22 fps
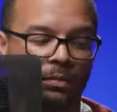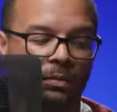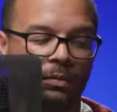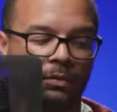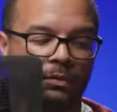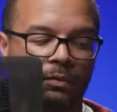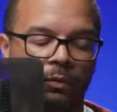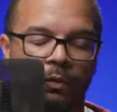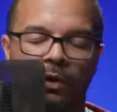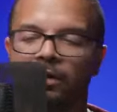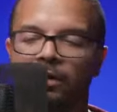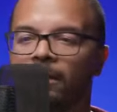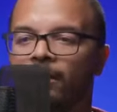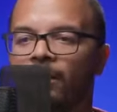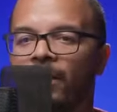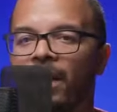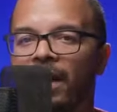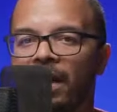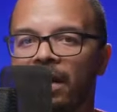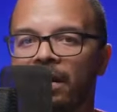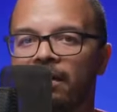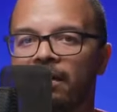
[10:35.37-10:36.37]
What you're
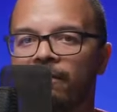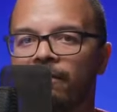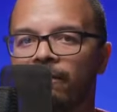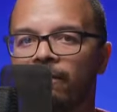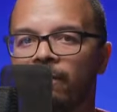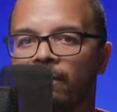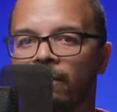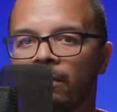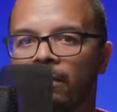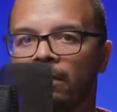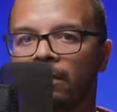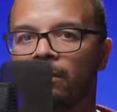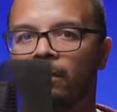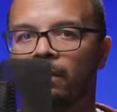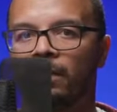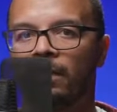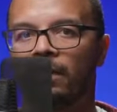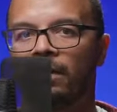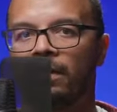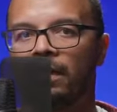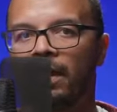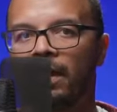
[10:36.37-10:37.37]
paying for
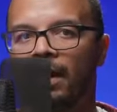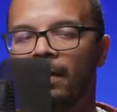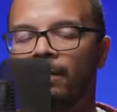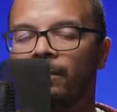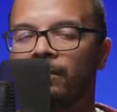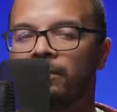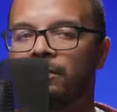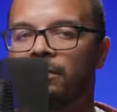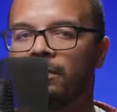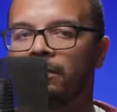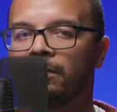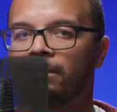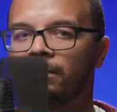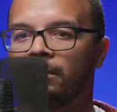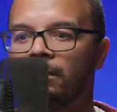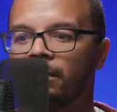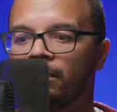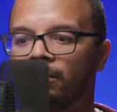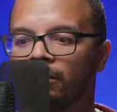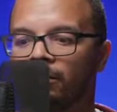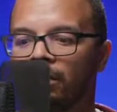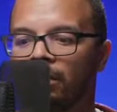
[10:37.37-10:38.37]
with the Aputure
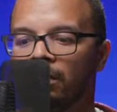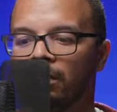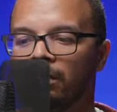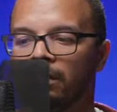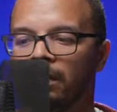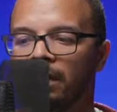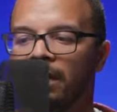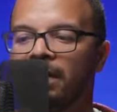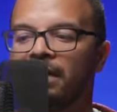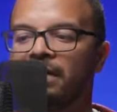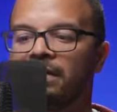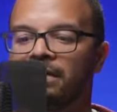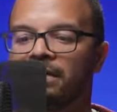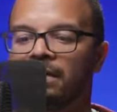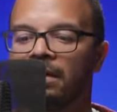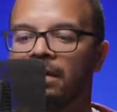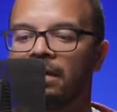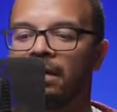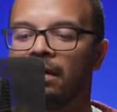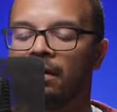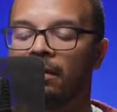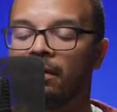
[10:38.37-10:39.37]
MC Pro is
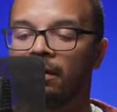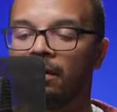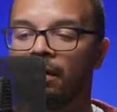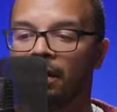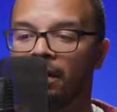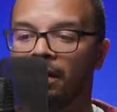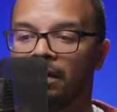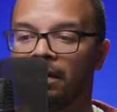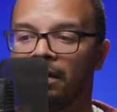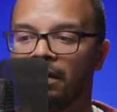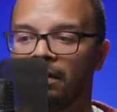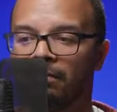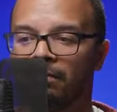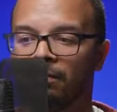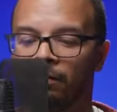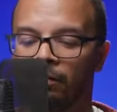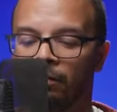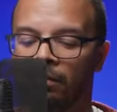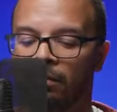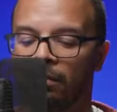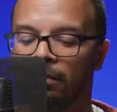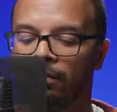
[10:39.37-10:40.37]
the
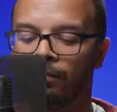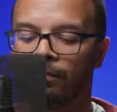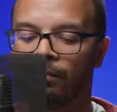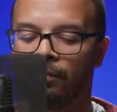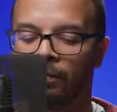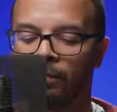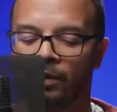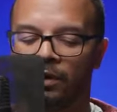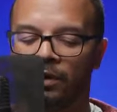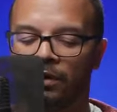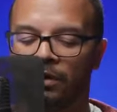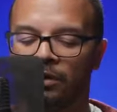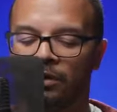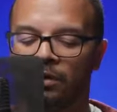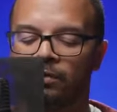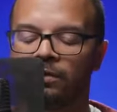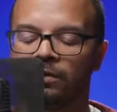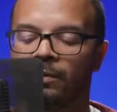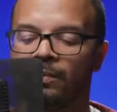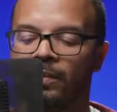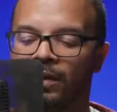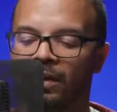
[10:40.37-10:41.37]

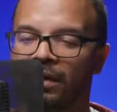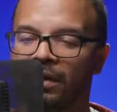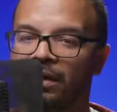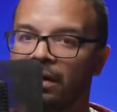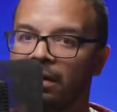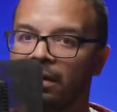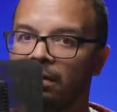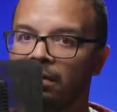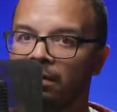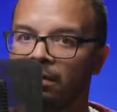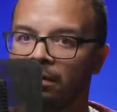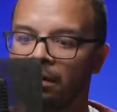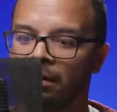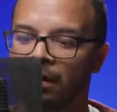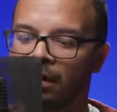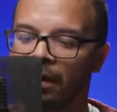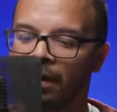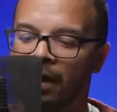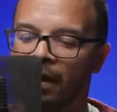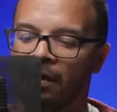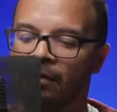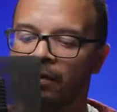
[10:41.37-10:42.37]
usability,
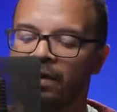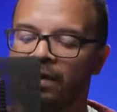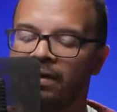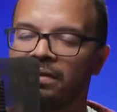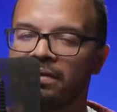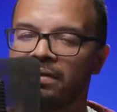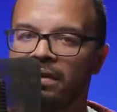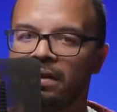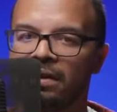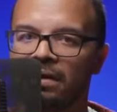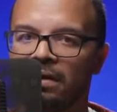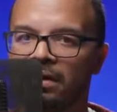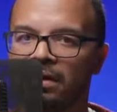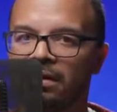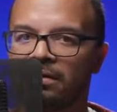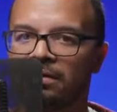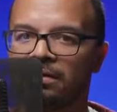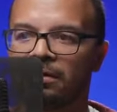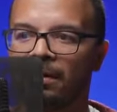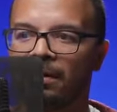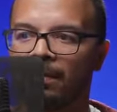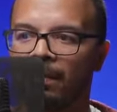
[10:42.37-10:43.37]
like how easy it
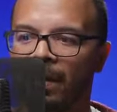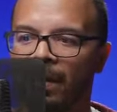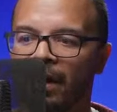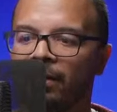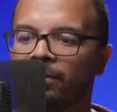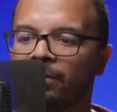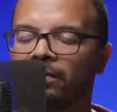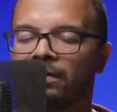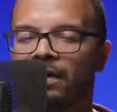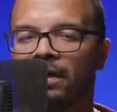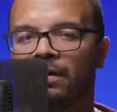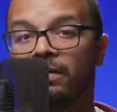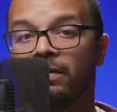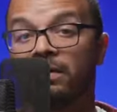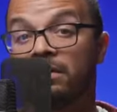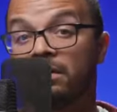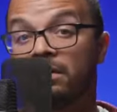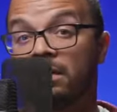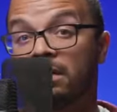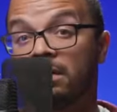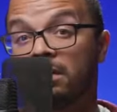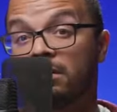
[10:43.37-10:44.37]
is to mount, how
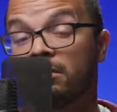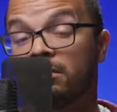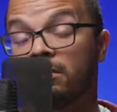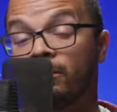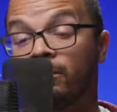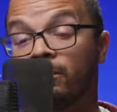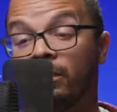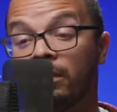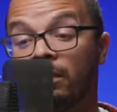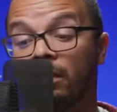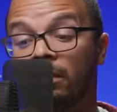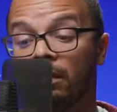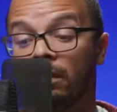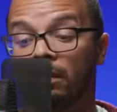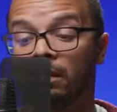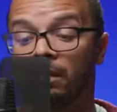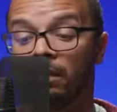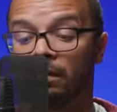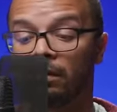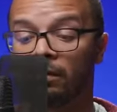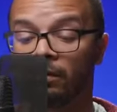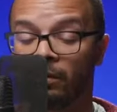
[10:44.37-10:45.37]
easy it is to put on
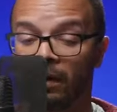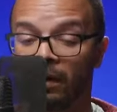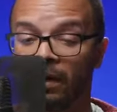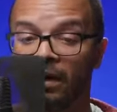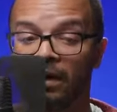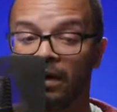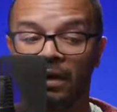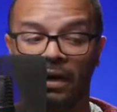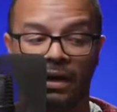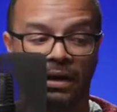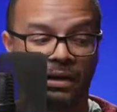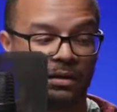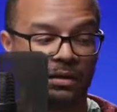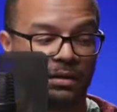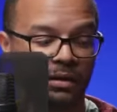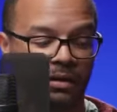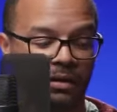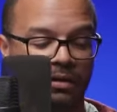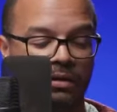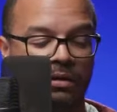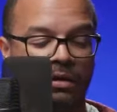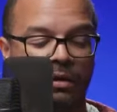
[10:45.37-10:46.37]
the grid and
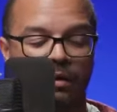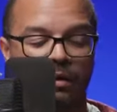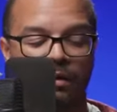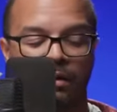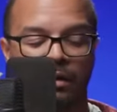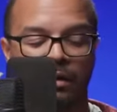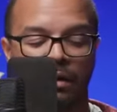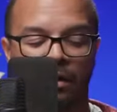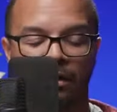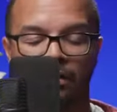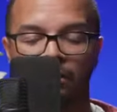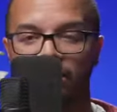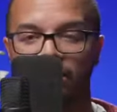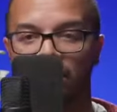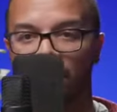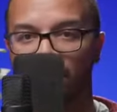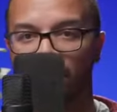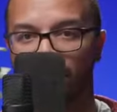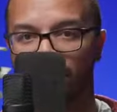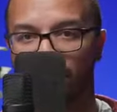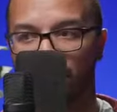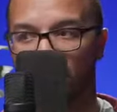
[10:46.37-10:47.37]
the
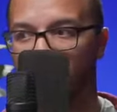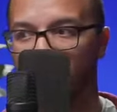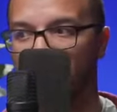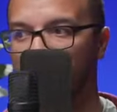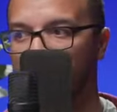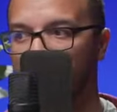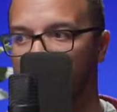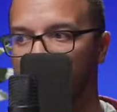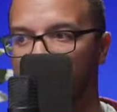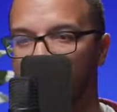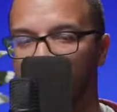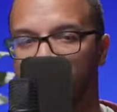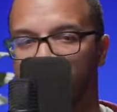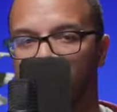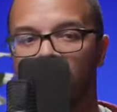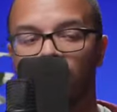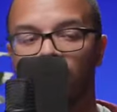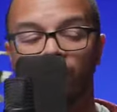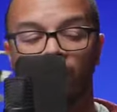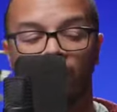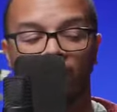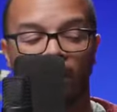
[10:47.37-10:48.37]
soft little
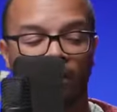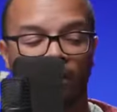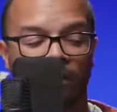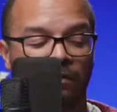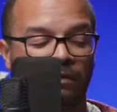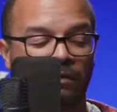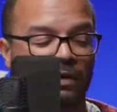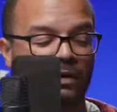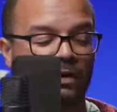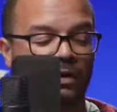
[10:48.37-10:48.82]
front part of it.